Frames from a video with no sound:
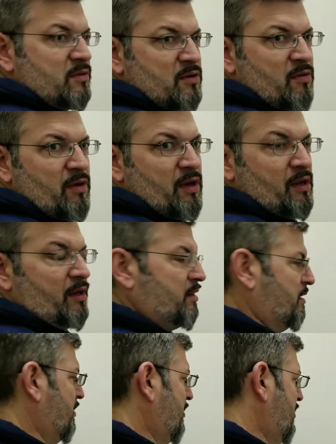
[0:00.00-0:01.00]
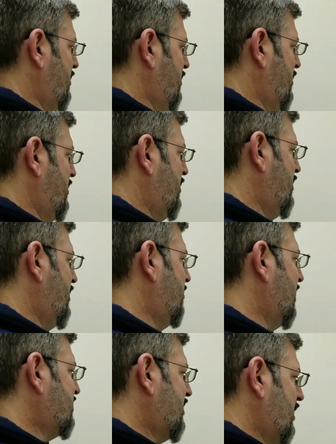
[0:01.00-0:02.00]
screen. It
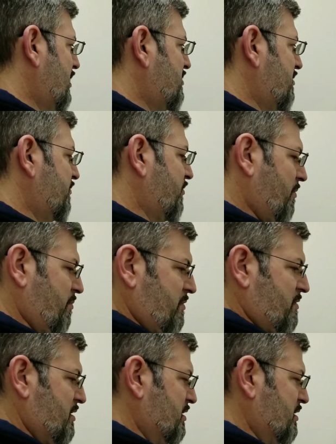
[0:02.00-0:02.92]
makes it easy from